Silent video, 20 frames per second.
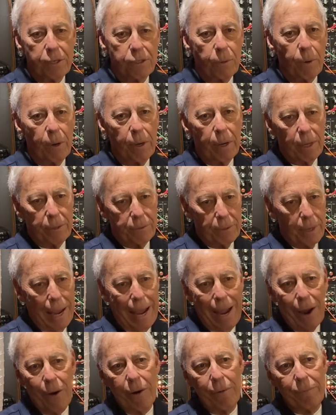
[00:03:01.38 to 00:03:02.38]
squared S,
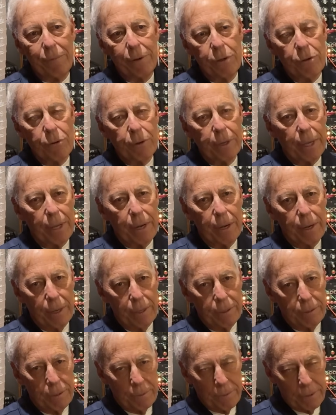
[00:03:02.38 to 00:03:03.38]
however you get it
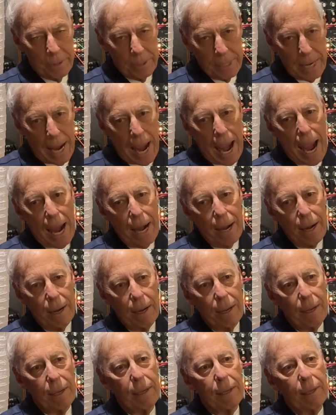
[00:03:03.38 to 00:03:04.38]
into the DAC,
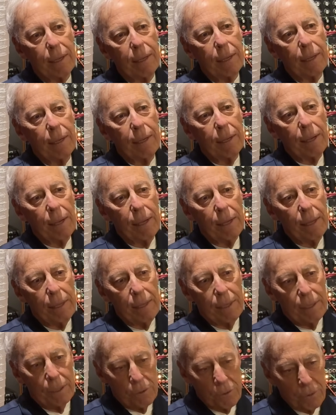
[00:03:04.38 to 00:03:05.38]

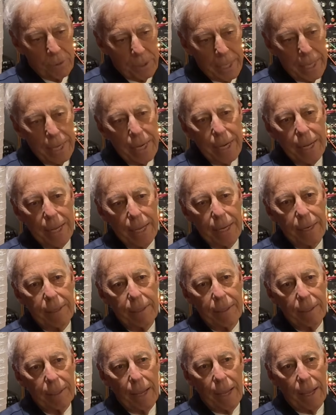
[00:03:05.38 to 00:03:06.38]
you get it
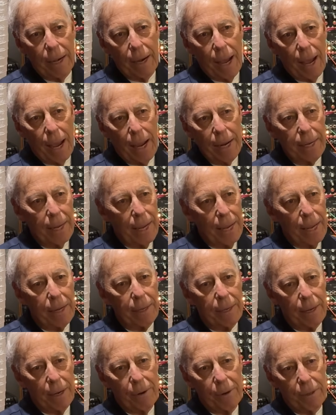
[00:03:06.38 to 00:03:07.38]
in, and I
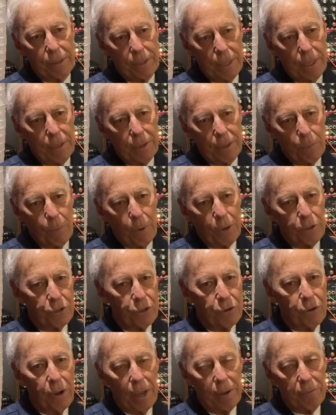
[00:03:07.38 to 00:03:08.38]
can't guarantee that what
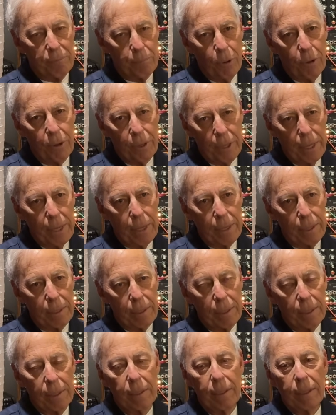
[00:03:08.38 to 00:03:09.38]
you have put in
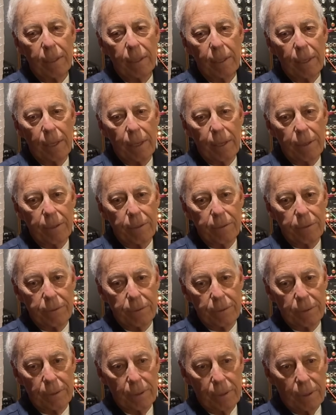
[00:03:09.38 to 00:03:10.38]

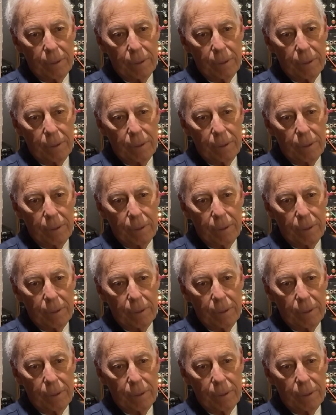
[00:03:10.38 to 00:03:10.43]
is